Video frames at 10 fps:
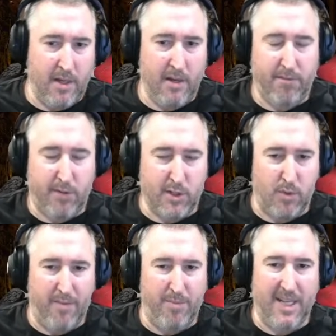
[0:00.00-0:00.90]
first
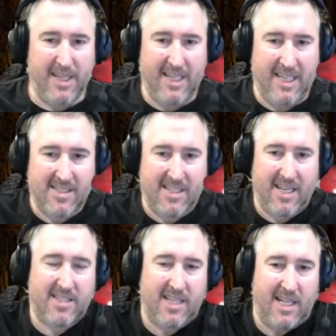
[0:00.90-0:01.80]
wave being the
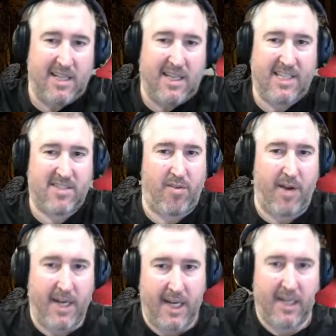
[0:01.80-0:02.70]
easiest and least
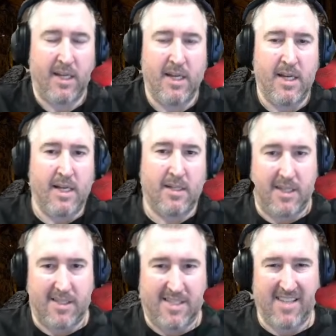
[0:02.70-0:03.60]
threatening.
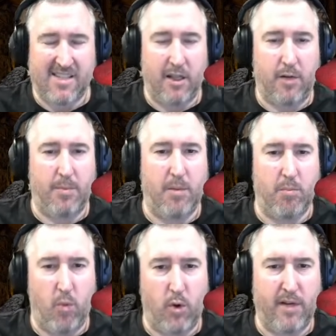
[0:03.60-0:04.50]
Desace a little bit
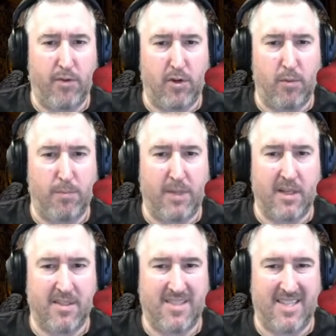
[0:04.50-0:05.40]
more difficult
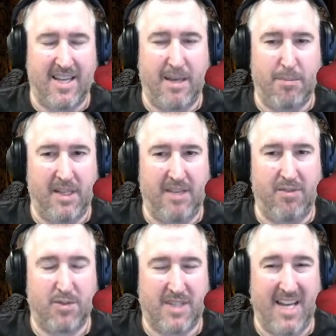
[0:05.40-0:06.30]
because I believe
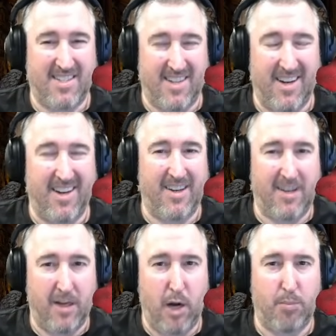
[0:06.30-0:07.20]
those guys are
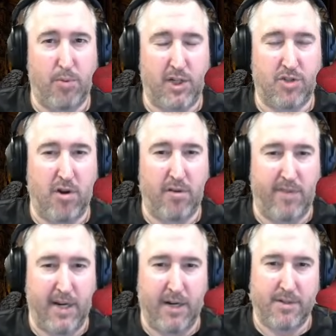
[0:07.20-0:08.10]
pretty strong
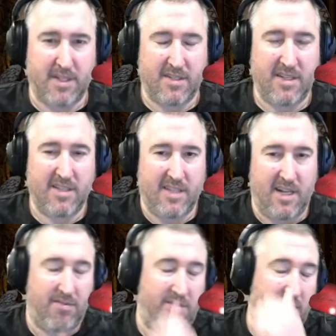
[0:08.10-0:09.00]
fire resistance, and
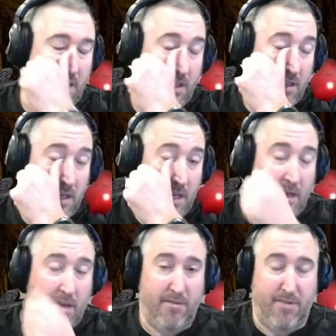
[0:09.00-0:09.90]
if the
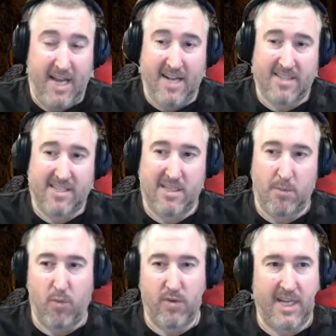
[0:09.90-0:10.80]
fanaticism
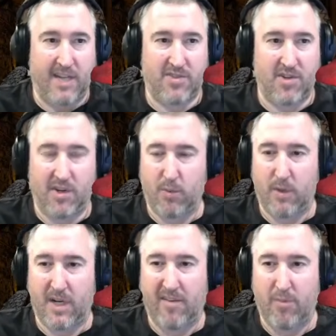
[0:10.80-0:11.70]
overtakes Durga, we're
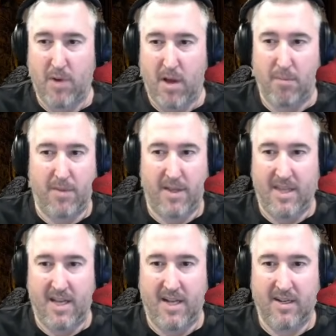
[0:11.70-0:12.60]
going to have a problem. And
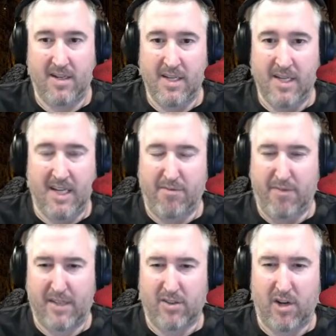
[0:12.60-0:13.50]
then
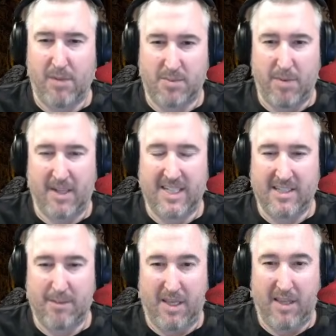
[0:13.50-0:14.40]
Infector I'm expecting
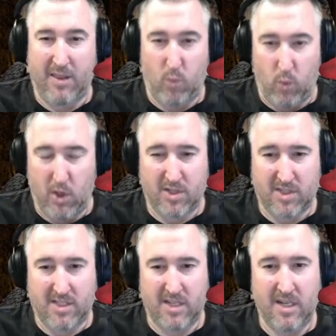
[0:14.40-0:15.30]
to be the worst,